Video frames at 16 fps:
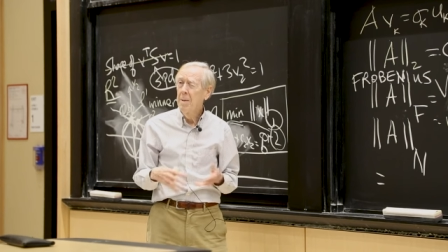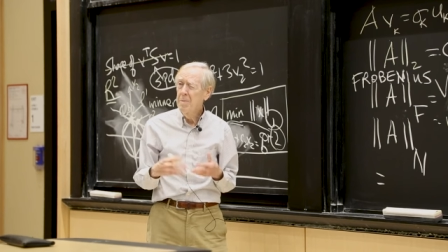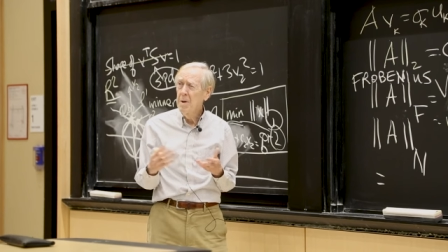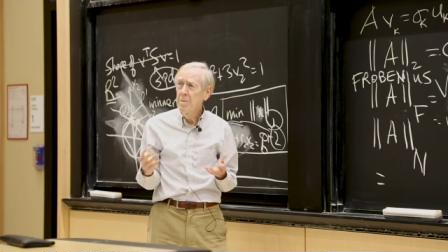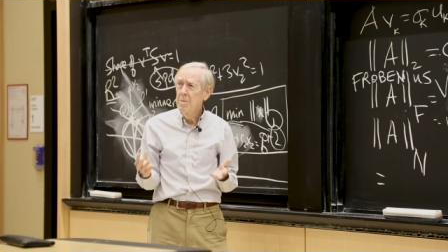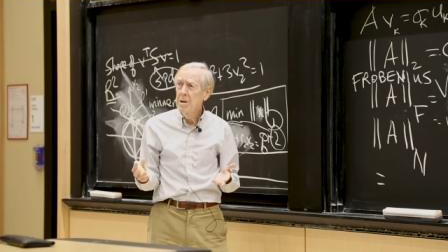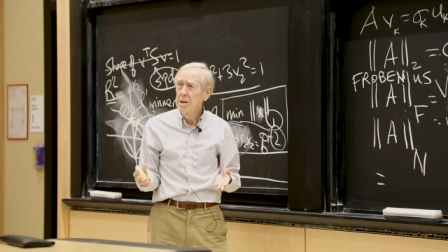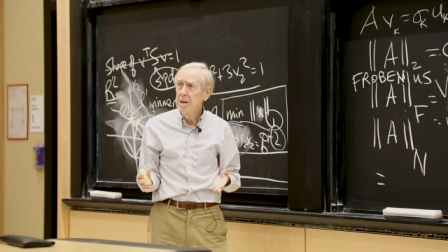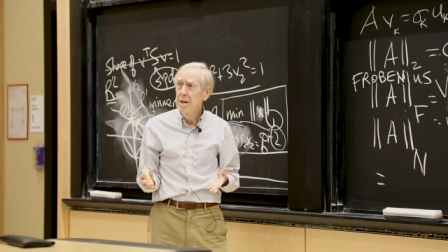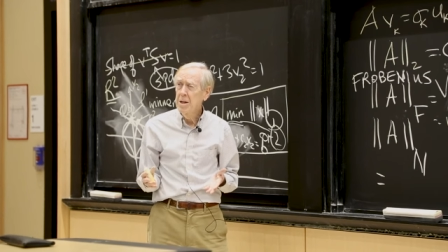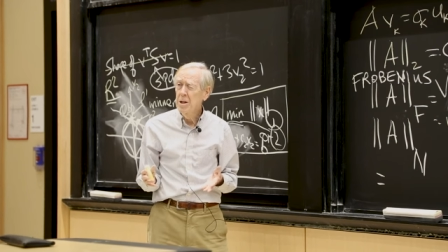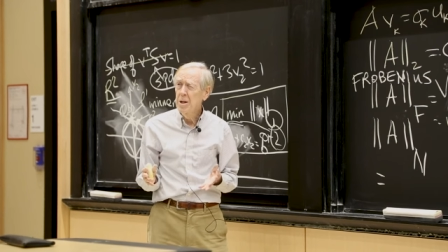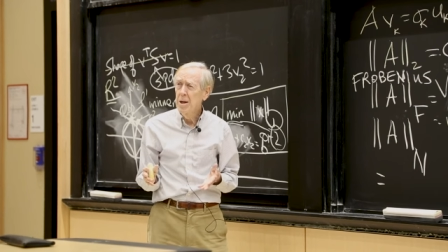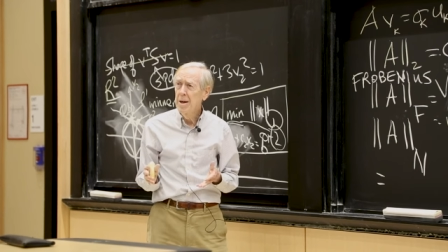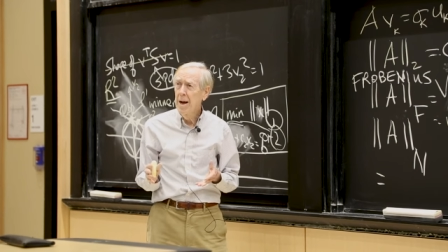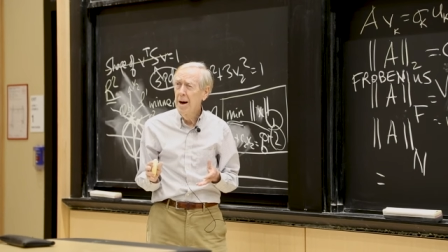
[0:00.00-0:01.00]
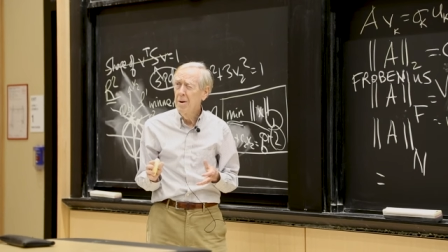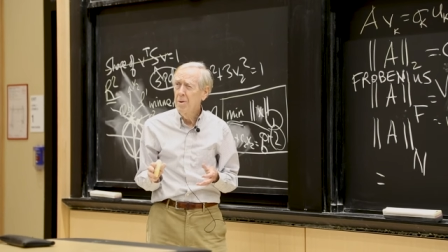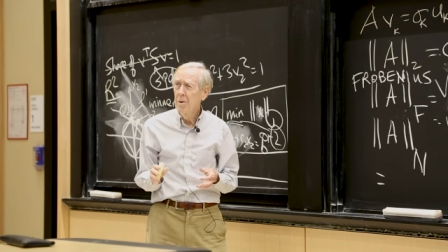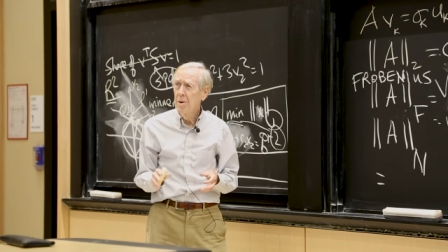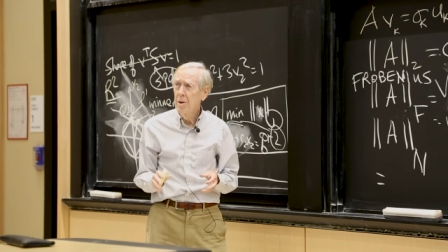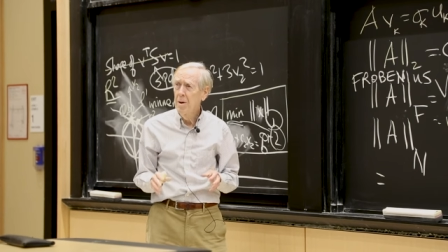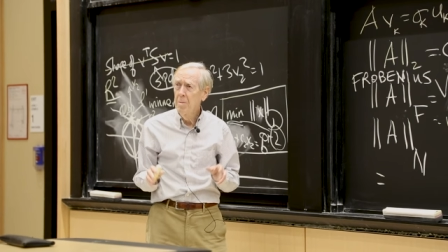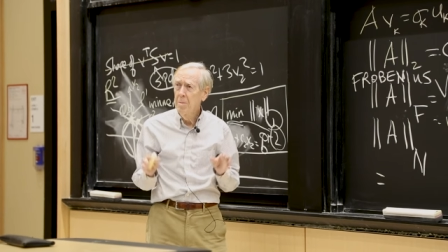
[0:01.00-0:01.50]
optimization
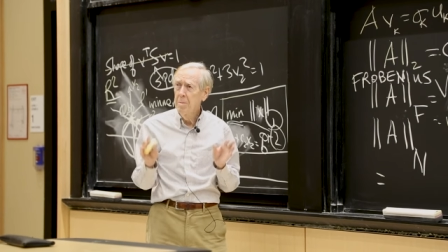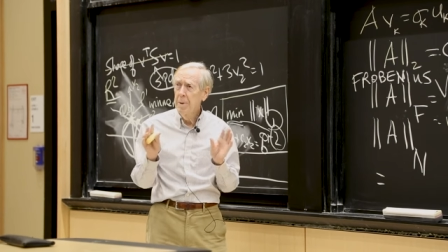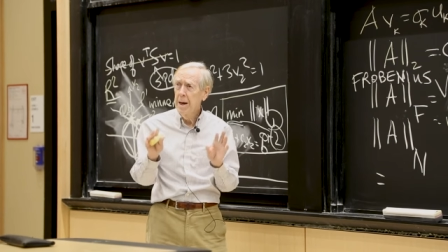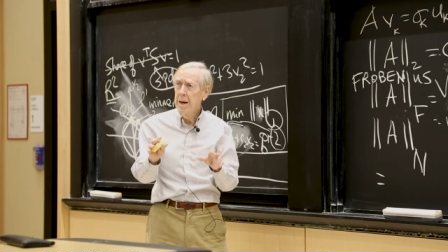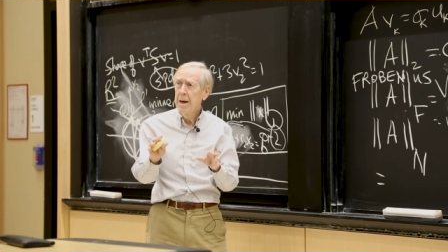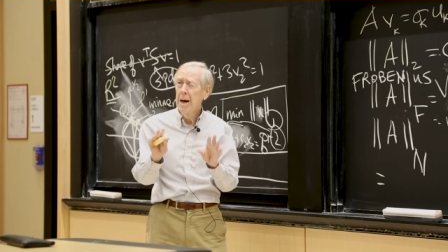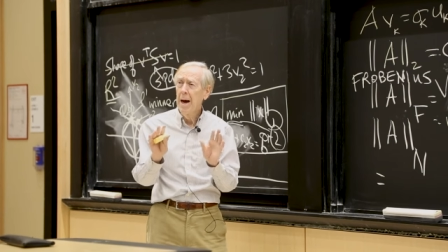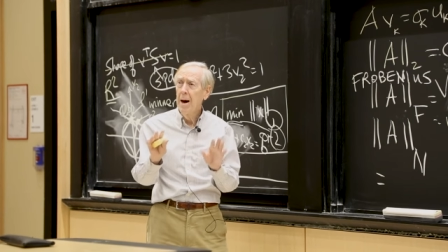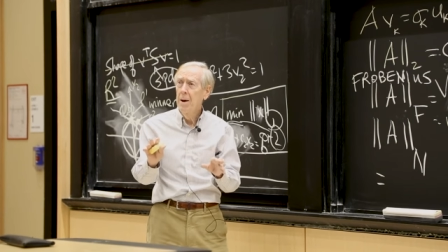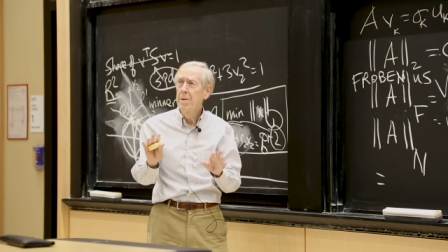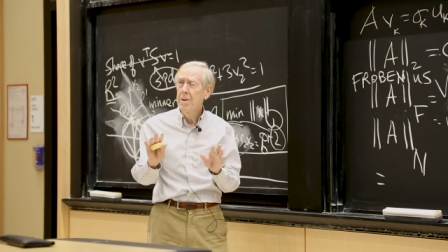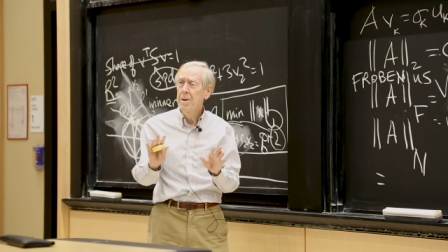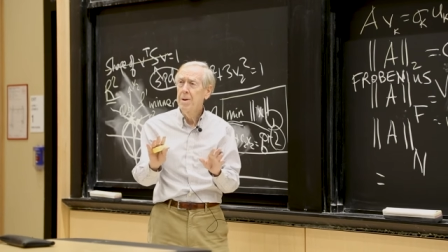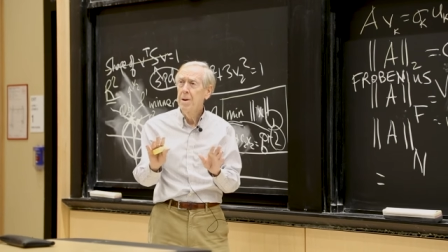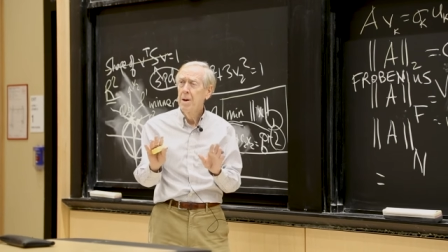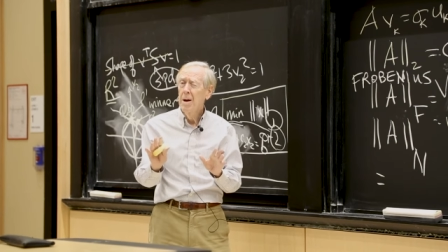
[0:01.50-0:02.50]
algorithm pick out?